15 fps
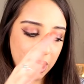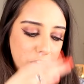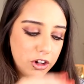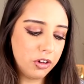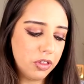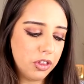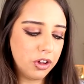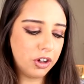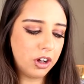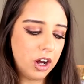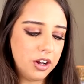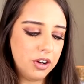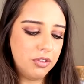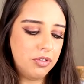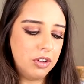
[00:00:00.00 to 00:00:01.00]
know the
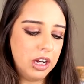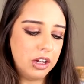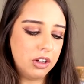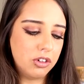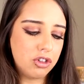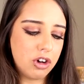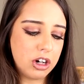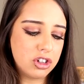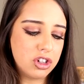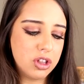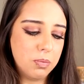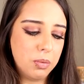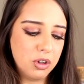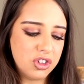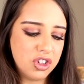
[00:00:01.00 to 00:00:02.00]
kind of filling dragged to
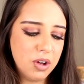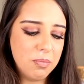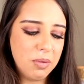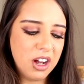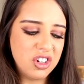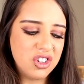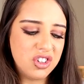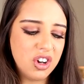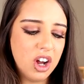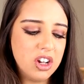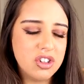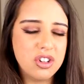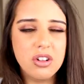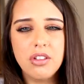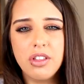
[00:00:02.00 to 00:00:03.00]
the bottom, but
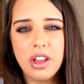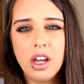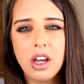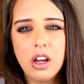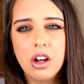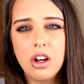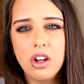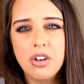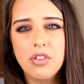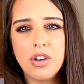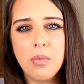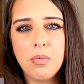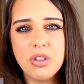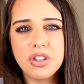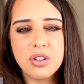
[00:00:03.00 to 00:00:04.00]
I do think it could have
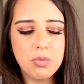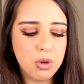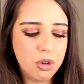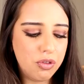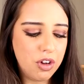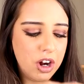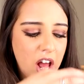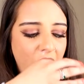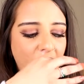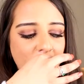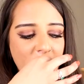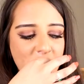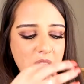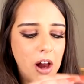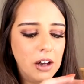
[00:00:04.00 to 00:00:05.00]
done with some more
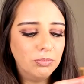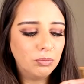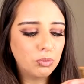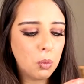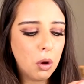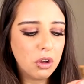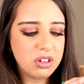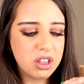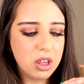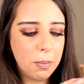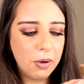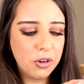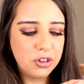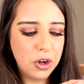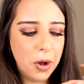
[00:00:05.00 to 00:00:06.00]
filling. Like, what's in the
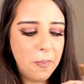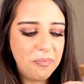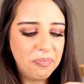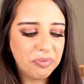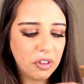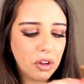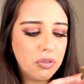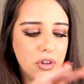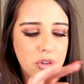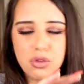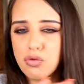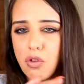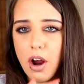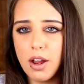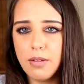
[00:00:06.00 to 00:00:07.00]
bottom
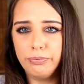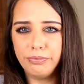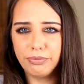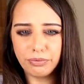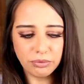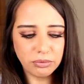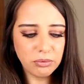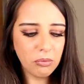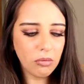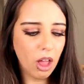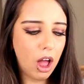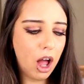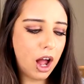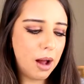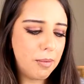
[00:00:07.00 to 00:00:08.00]
feels right.
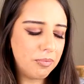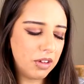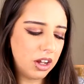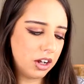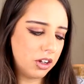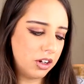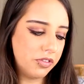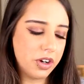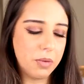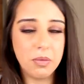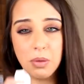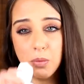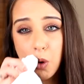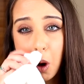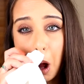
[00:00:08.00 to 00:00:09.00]
It could have done
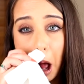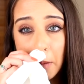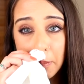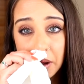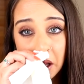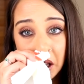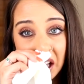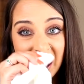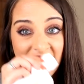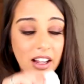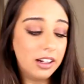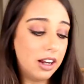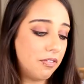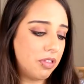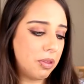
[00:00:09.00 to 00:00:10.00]
with more up.
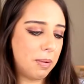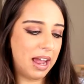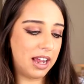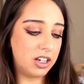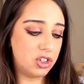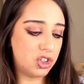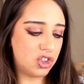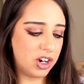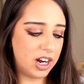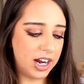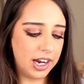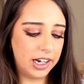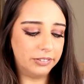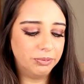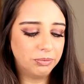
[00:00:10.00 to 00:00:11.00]
Love the
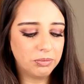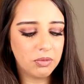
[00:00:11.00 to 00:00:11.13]
pastry.